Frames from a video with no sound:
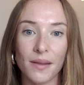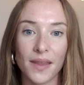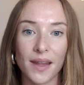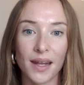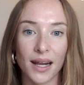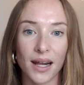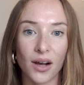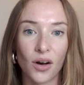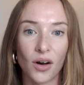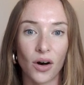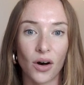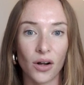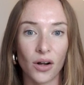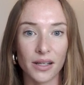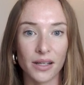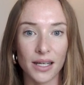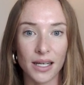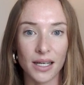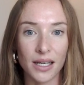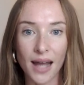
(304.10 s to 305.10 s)
that I call
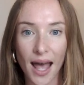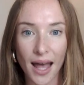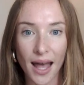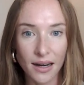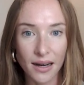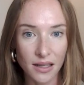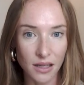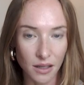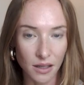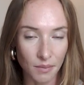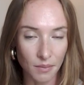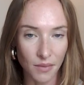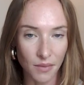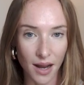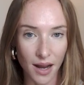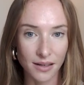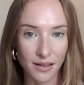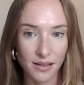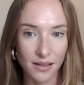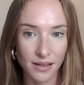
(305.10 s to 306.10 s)
in, and
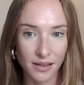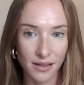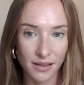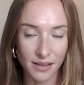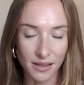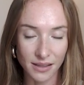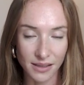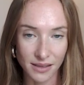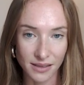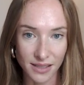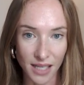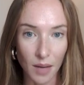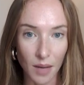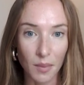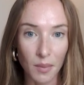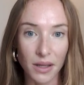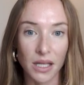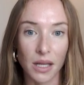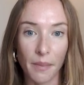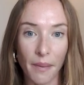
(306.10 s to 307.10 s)
some
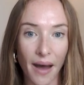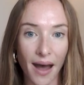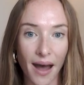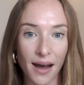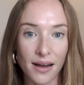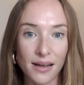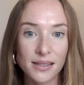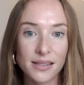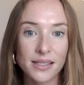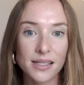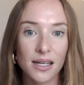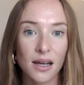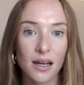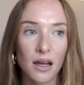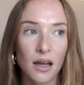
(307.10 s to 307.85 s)
in the past,